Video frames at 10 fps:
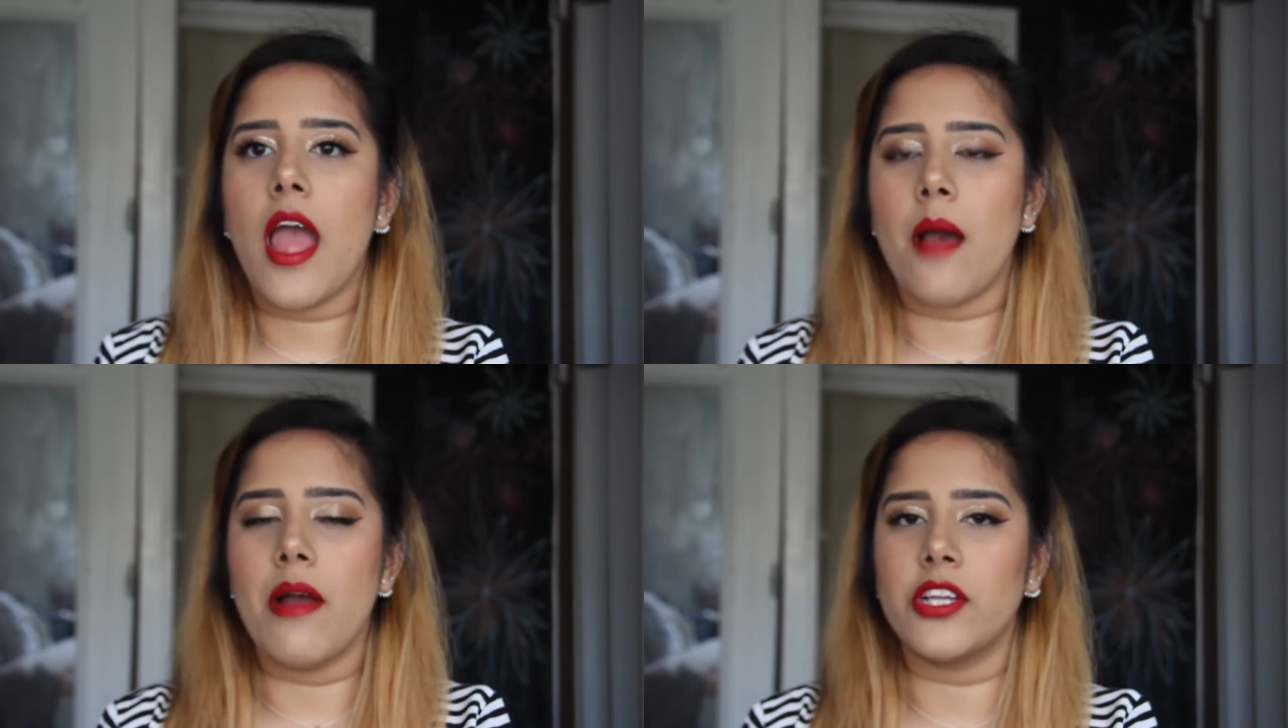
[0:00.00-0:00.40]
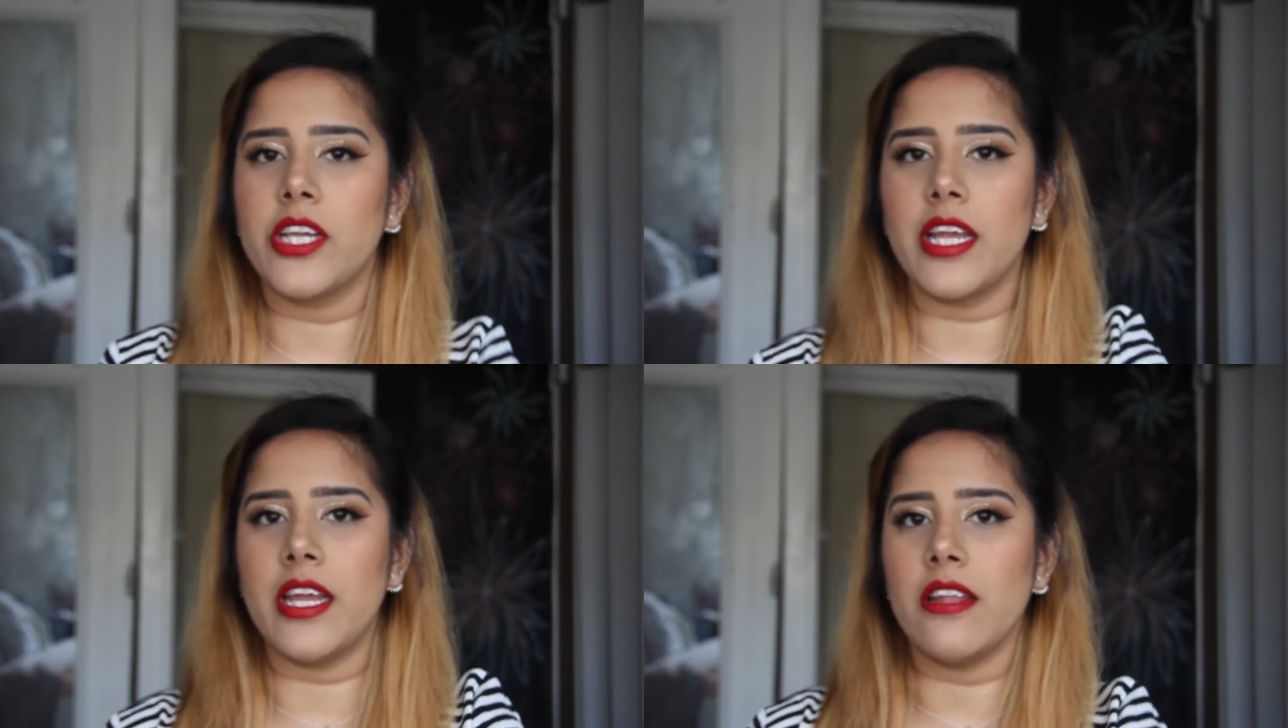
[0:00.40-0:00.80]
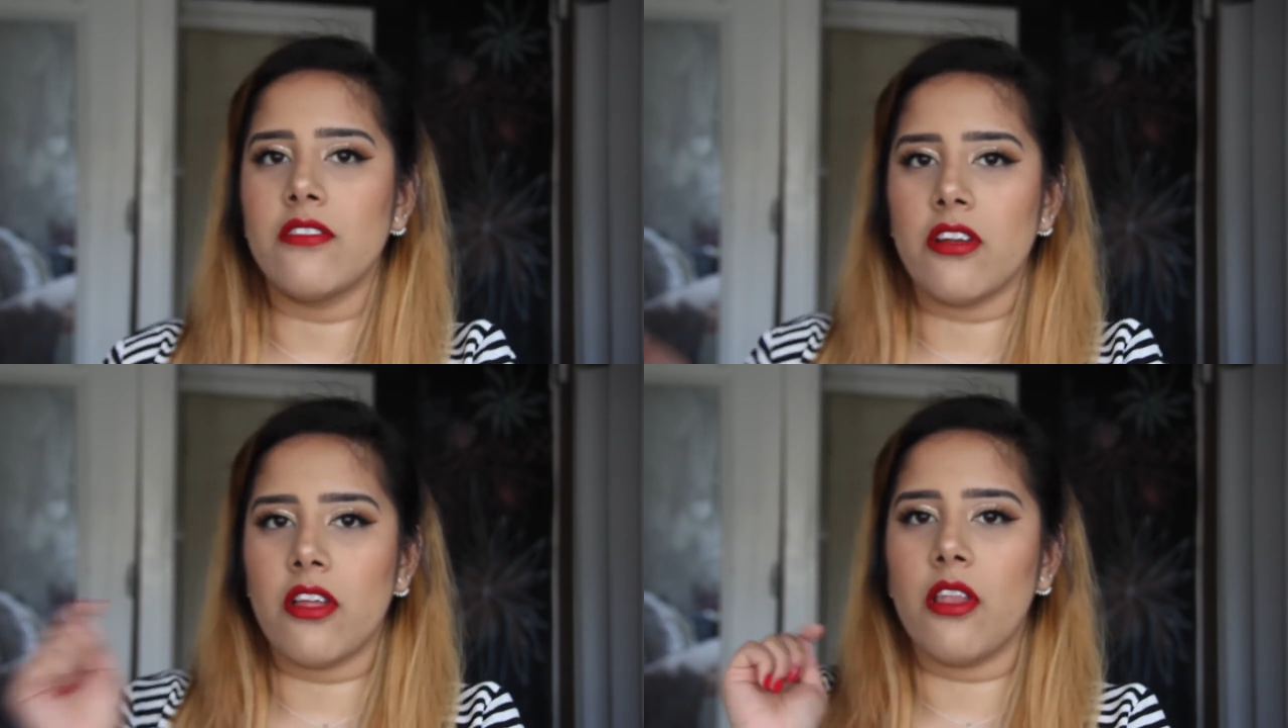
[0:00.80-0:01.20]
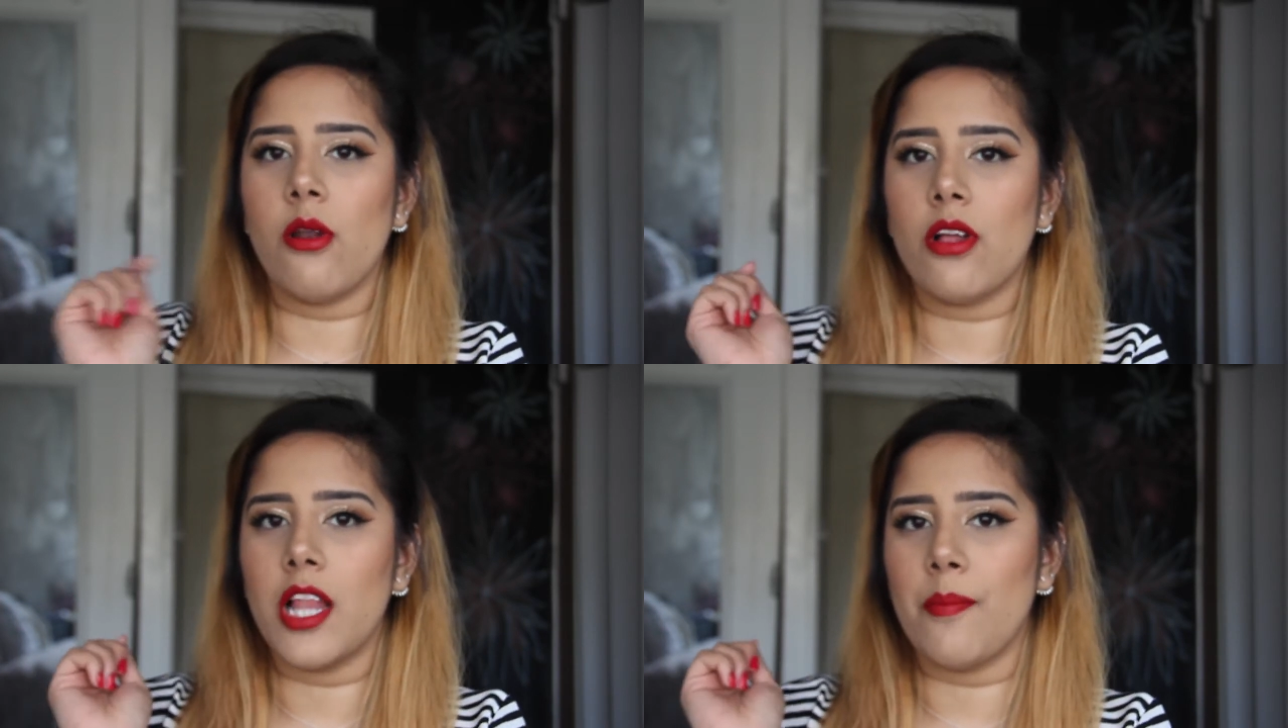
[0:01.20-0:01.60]
I'm actually gonna insert a
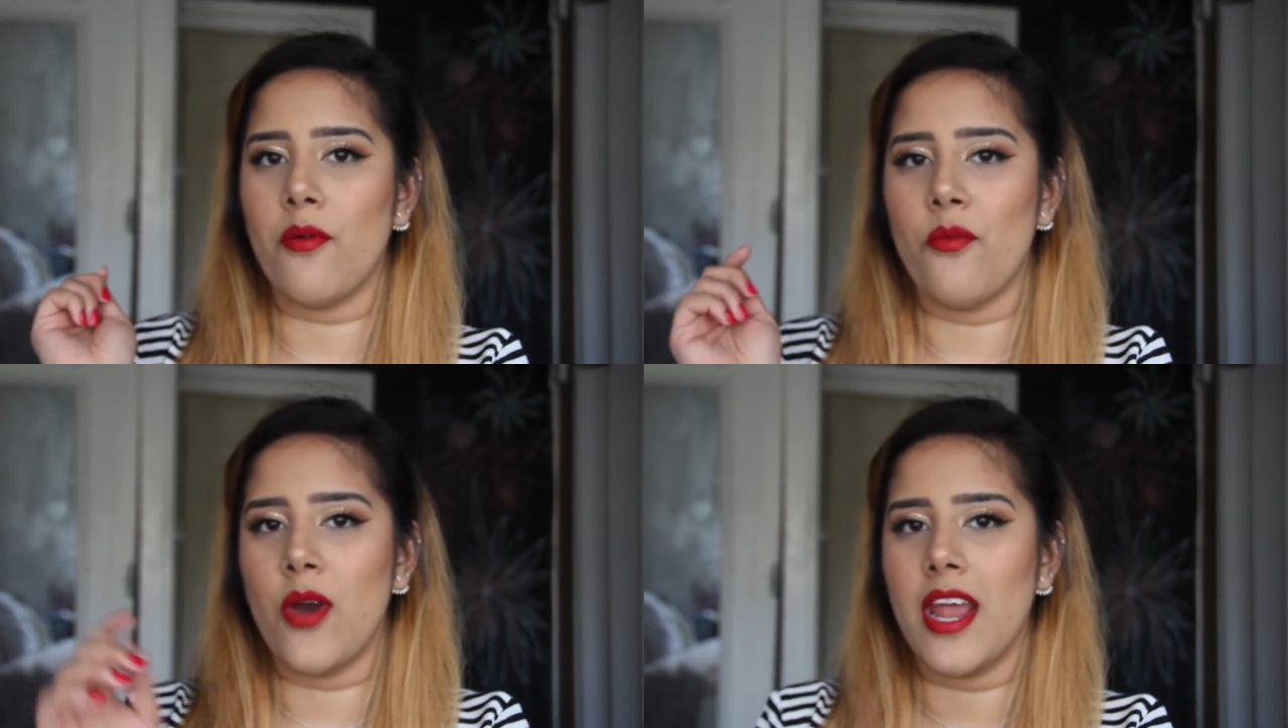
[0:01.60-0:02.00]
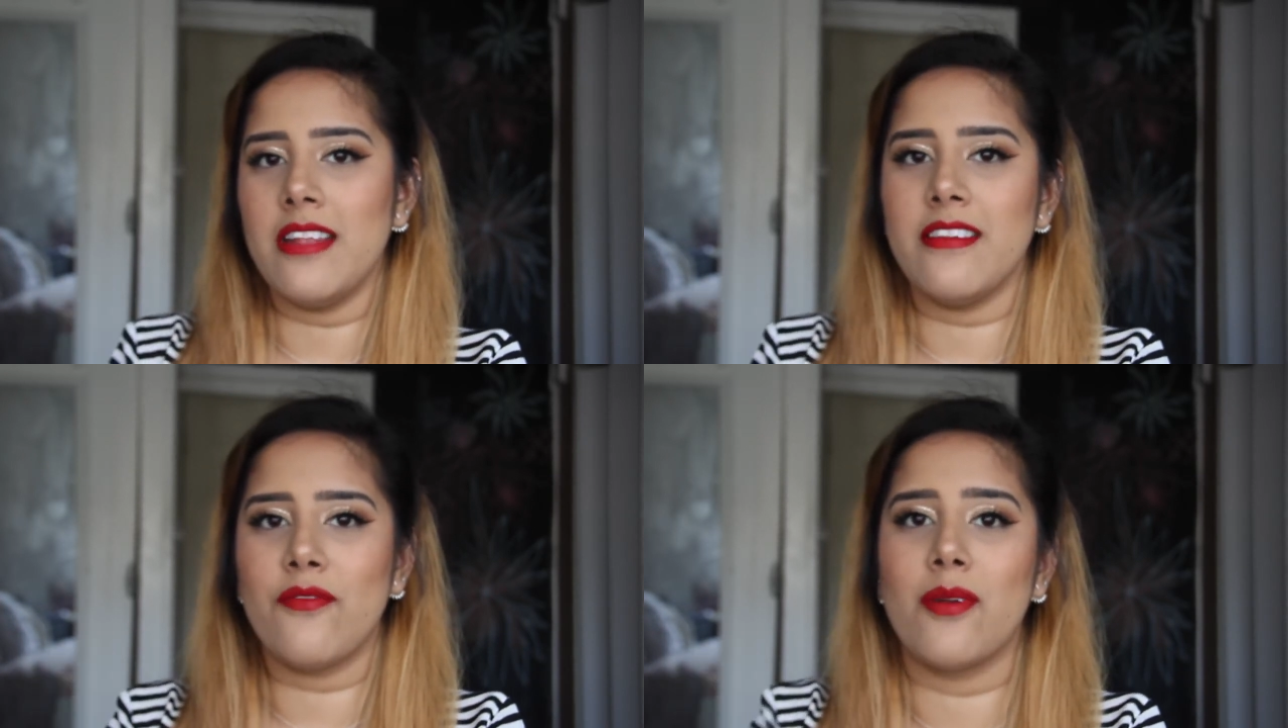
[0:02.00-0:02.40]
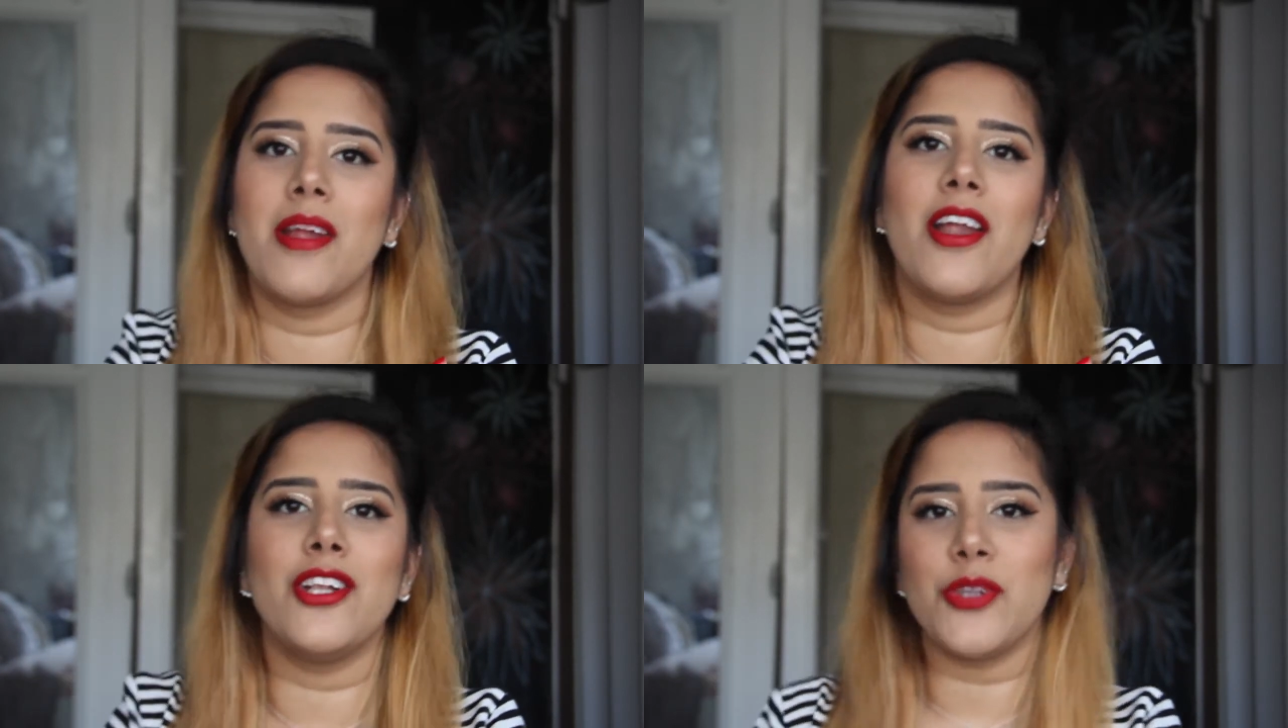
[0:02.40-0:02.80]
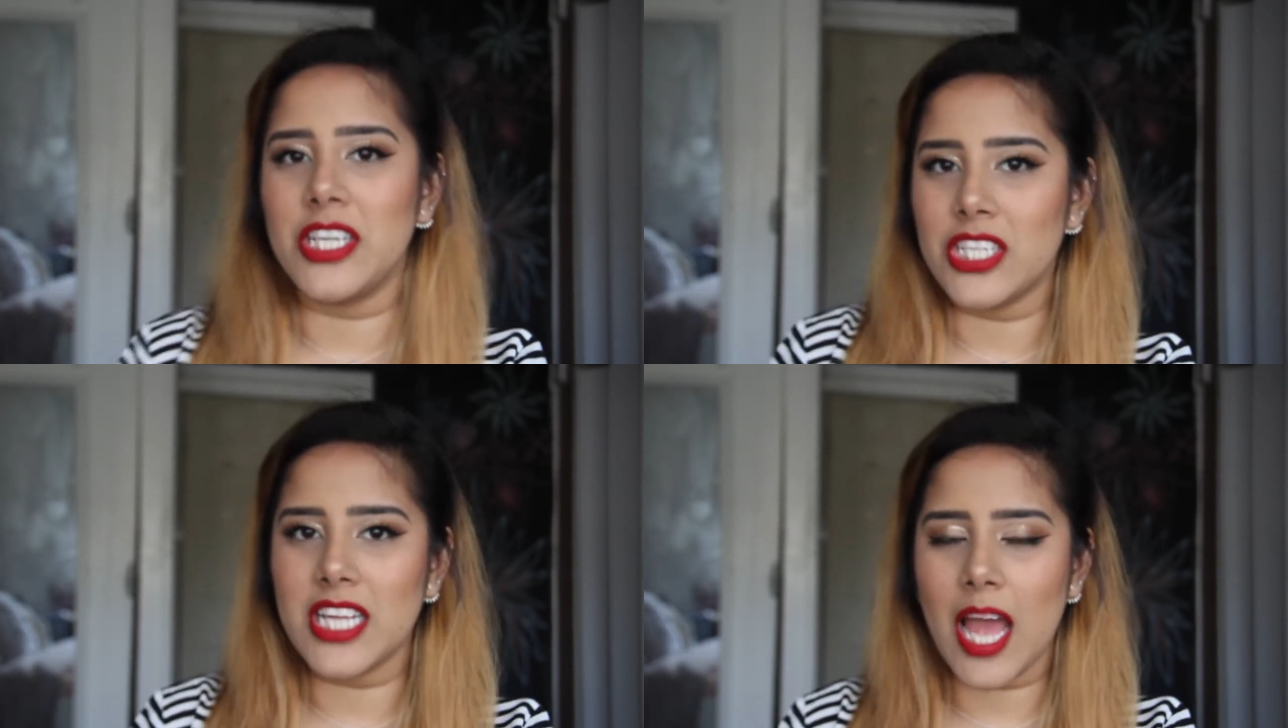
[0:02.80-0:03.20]
little clip of what I did for my
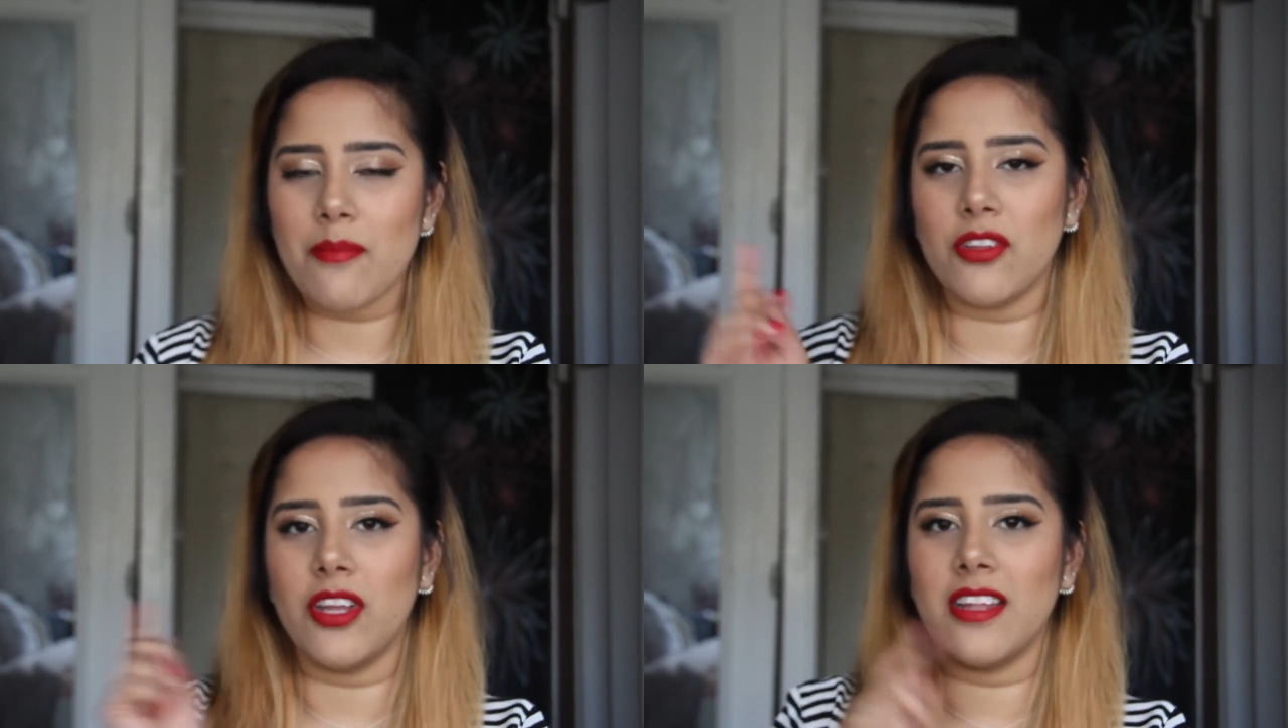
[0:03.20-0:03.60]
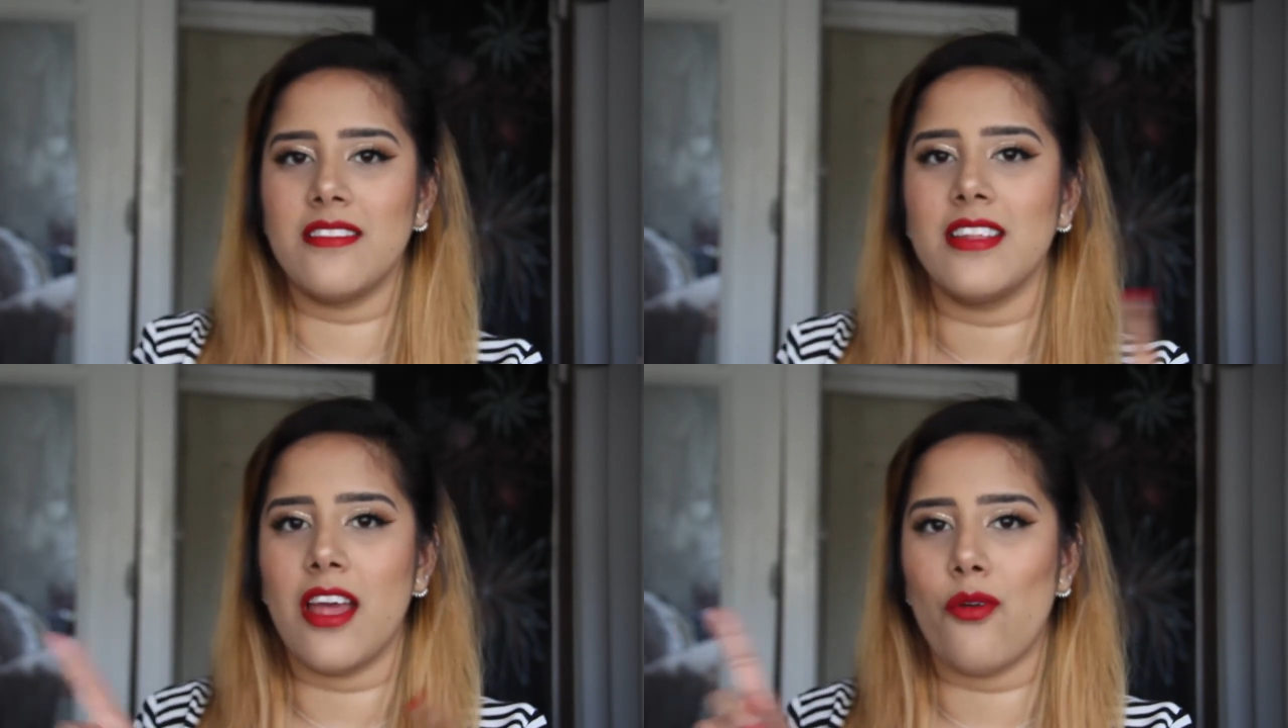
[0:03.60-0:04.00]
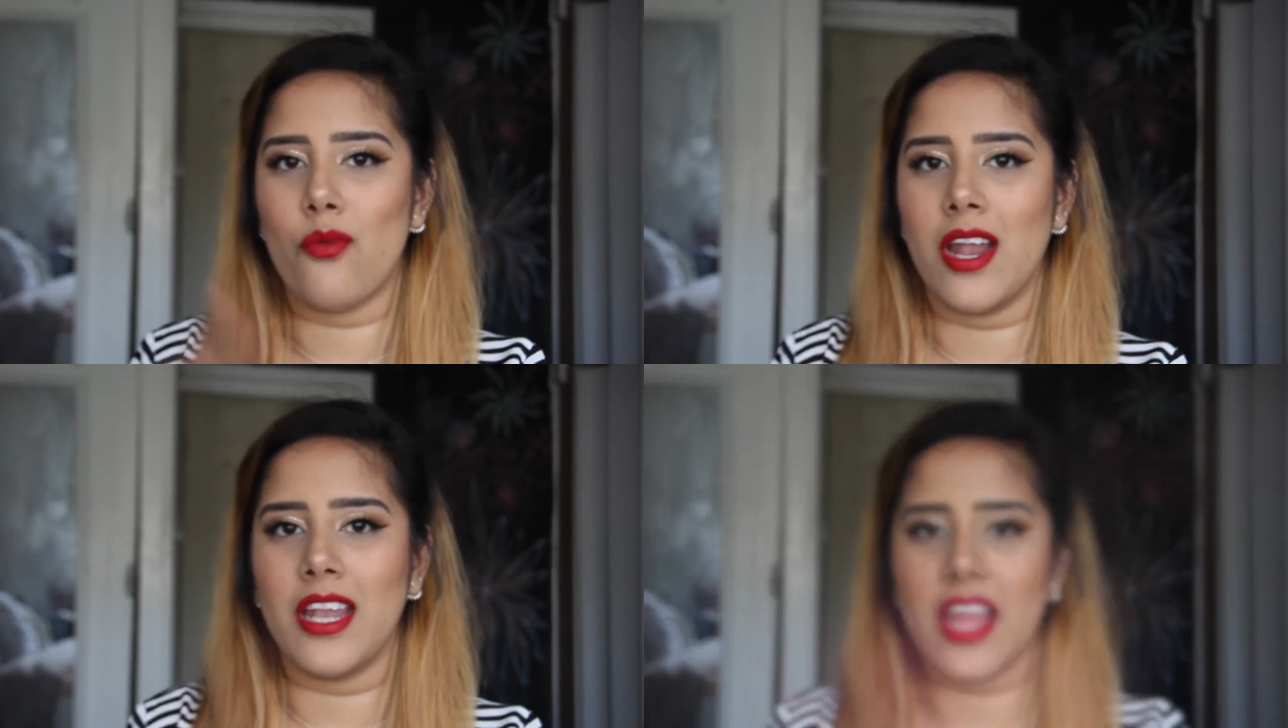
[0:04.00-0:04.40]
graduation cap so you can see that right